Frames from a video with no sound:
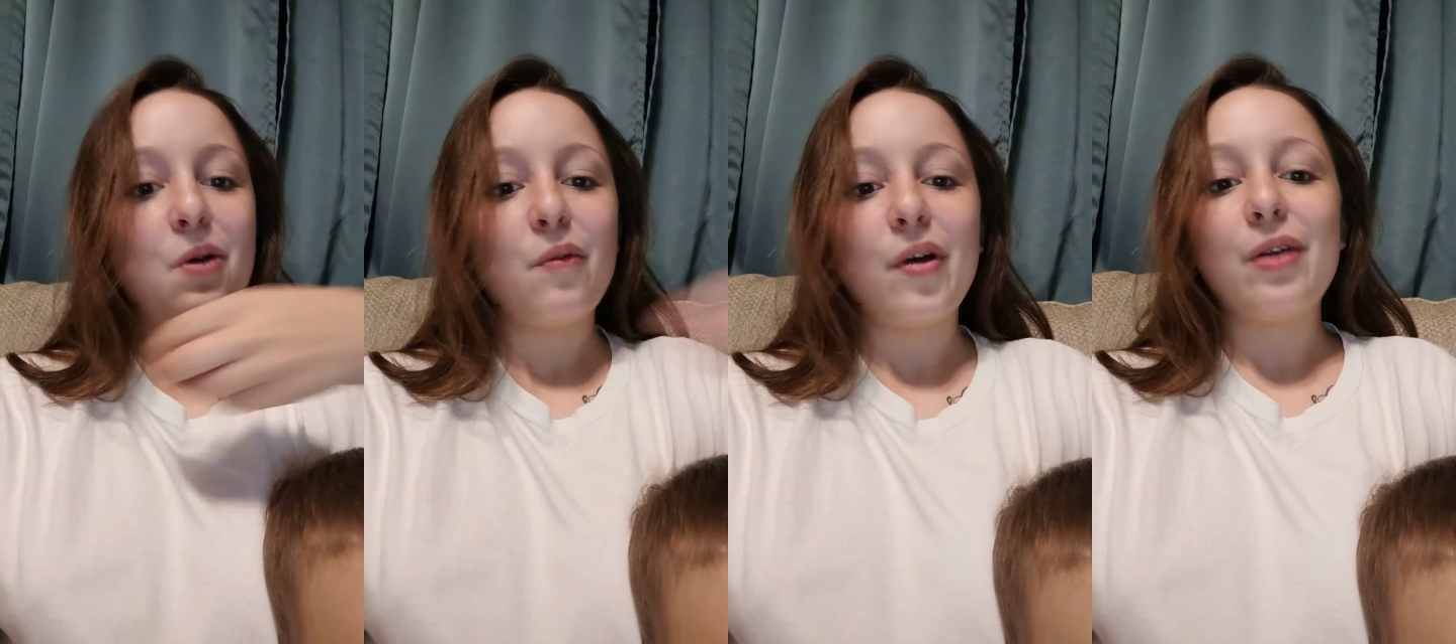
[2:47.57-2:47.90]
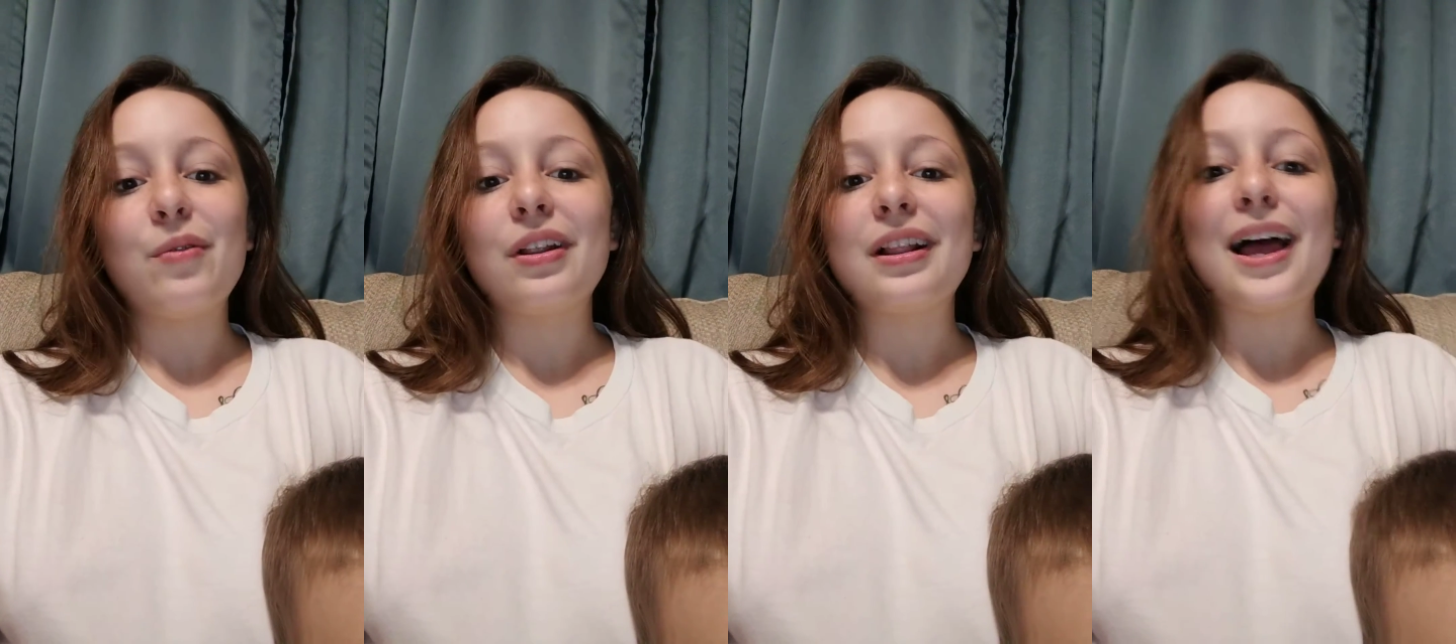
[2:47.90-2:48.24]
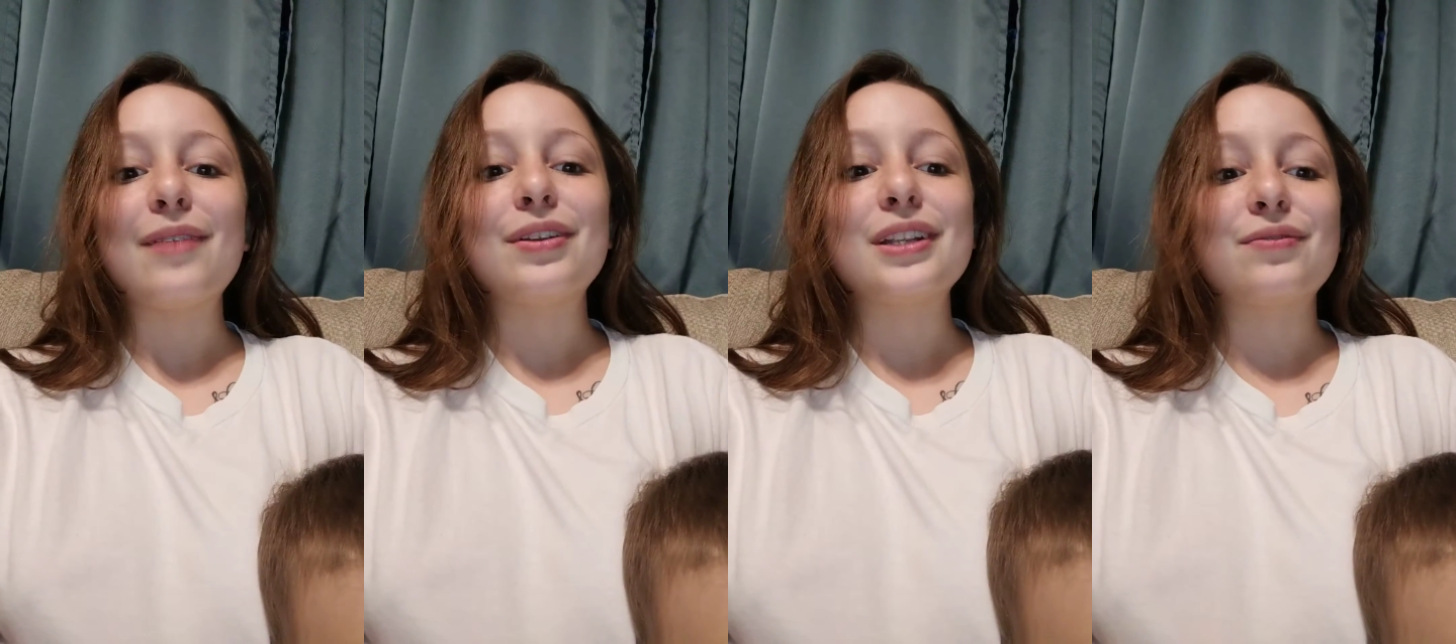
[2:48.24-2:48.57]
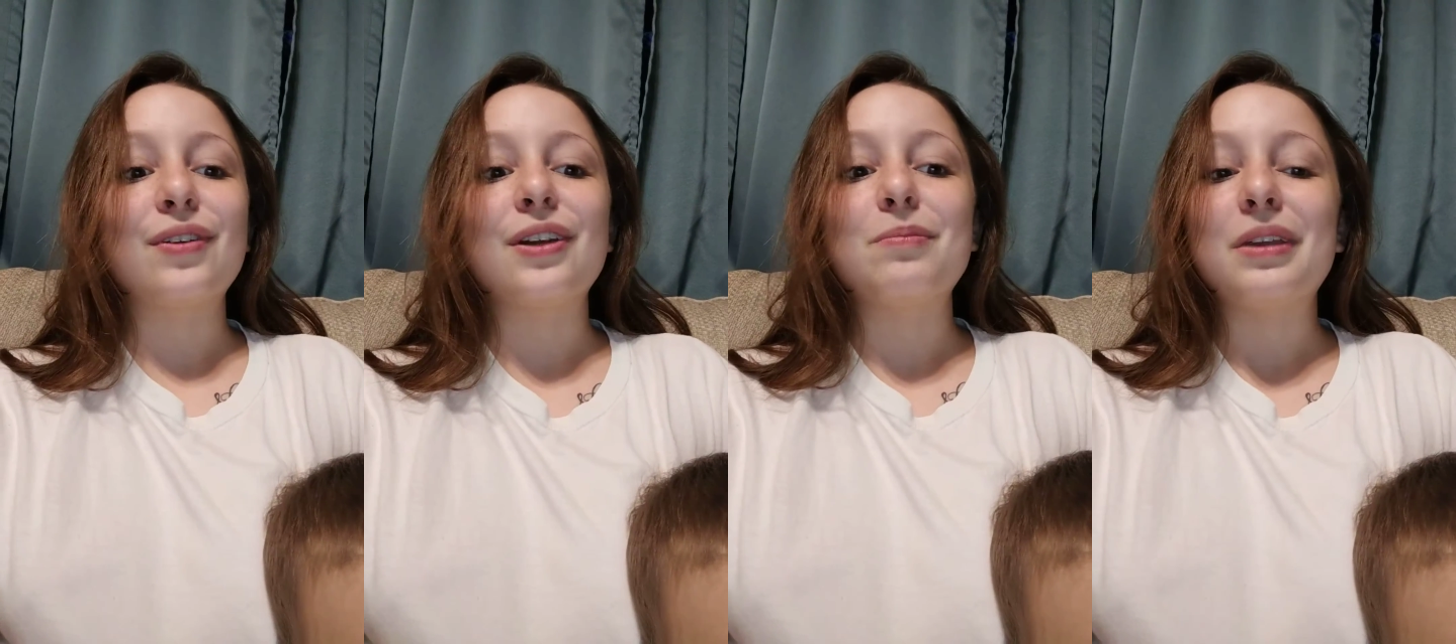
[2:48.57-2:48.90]
Why would a life at its
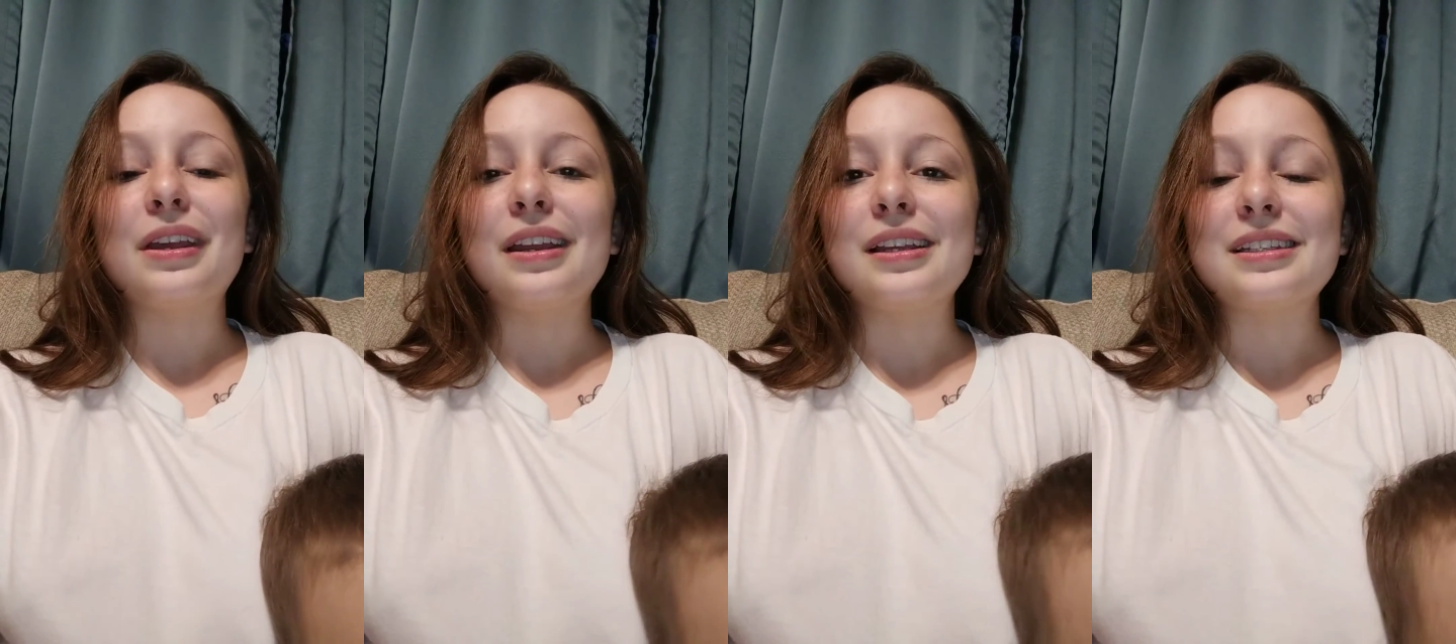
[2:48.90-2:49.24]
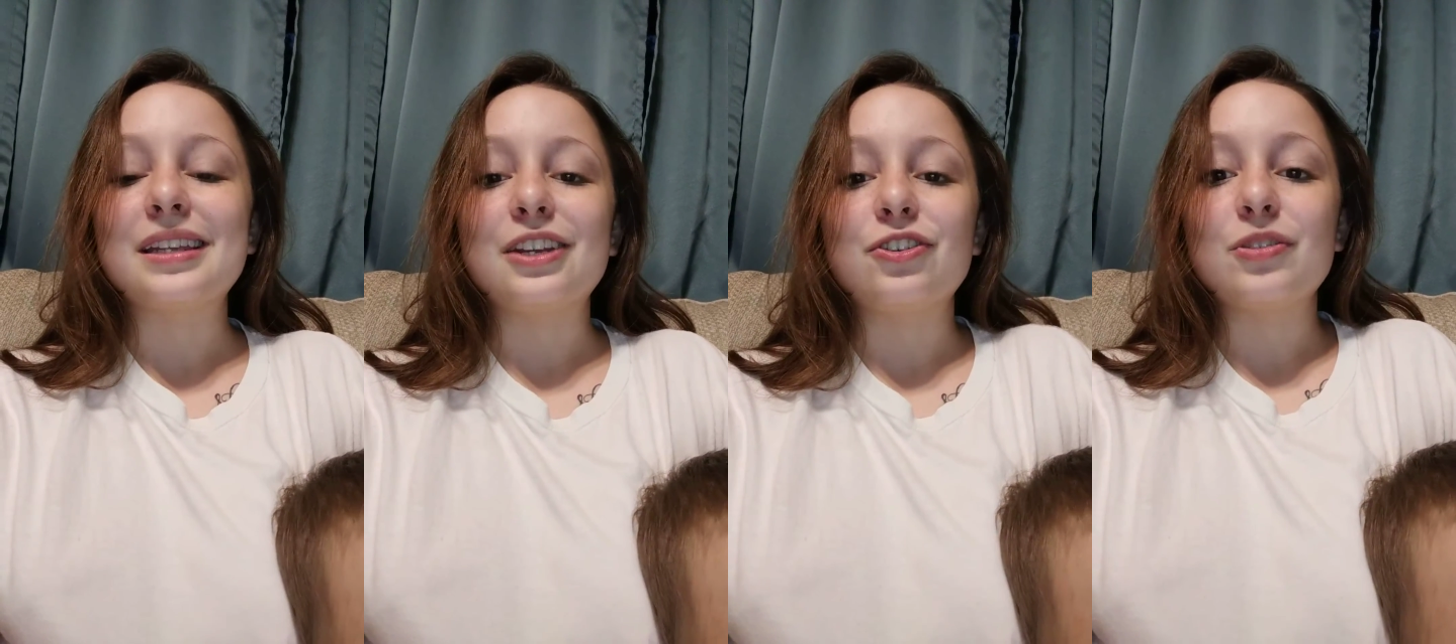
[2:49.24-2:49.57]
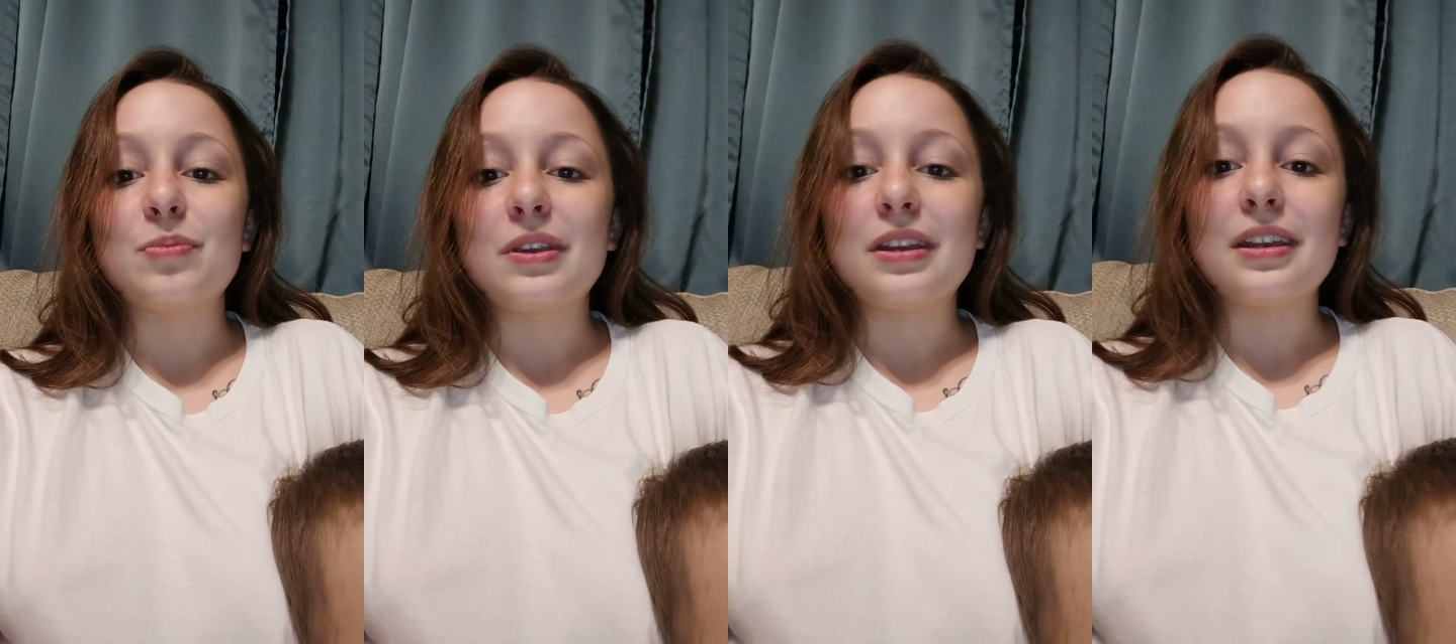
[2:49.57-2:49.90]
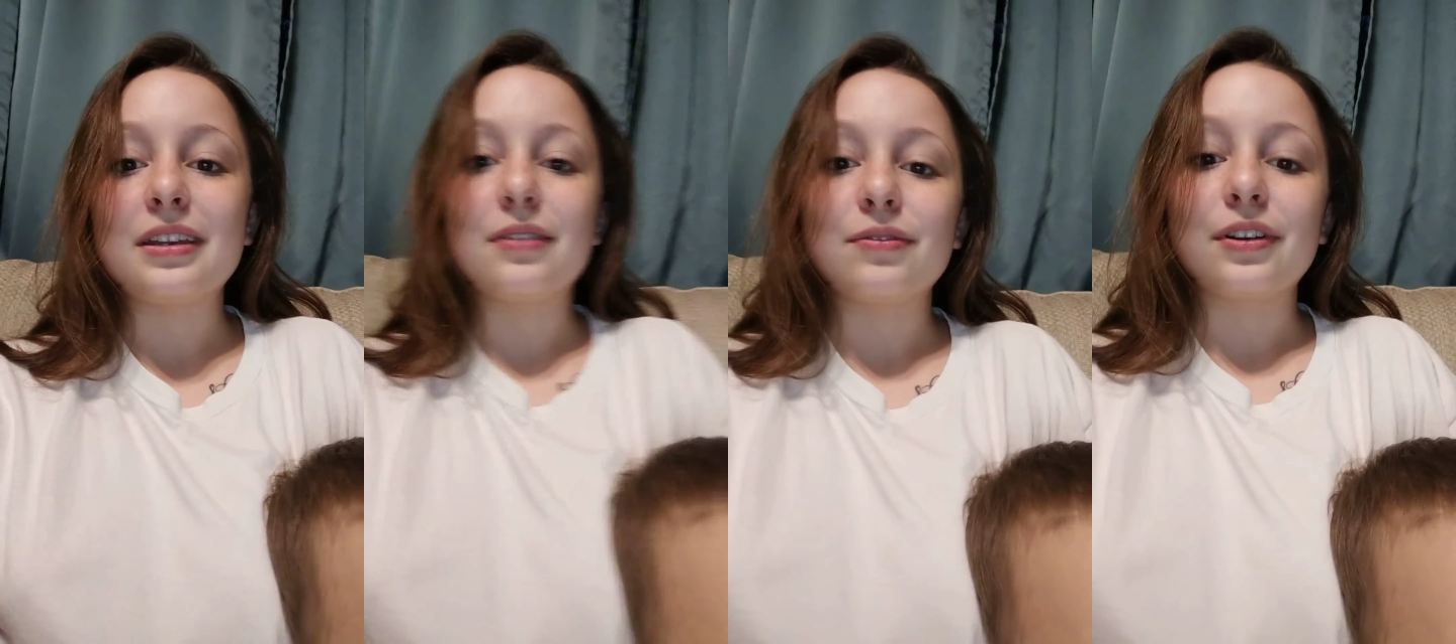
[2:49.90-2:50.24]
very beginning stages be any
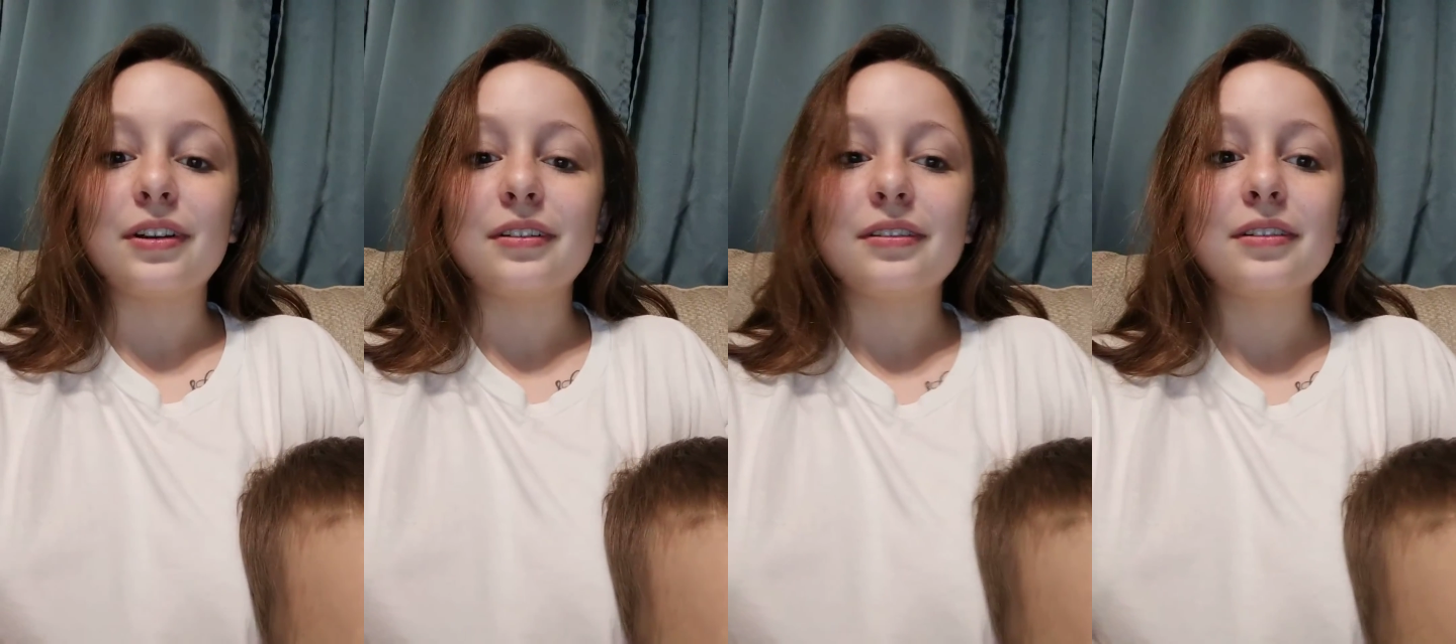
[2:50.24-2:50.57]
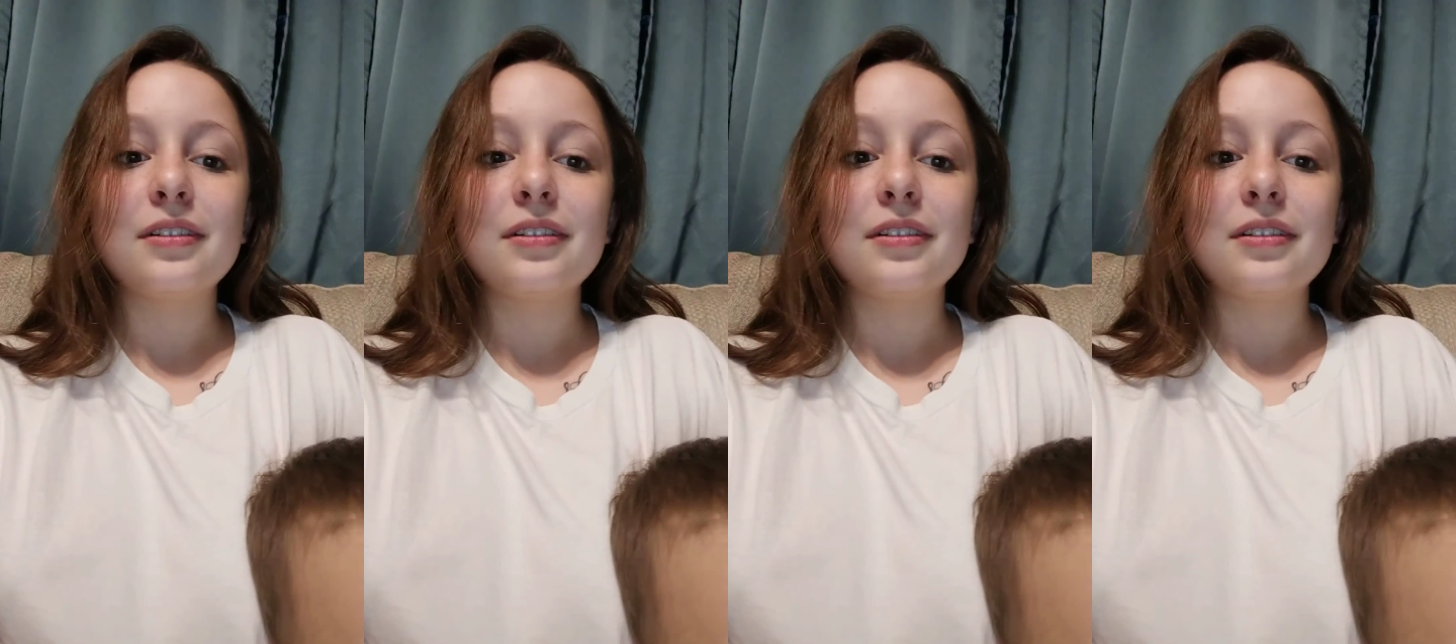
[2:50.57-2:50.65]
different?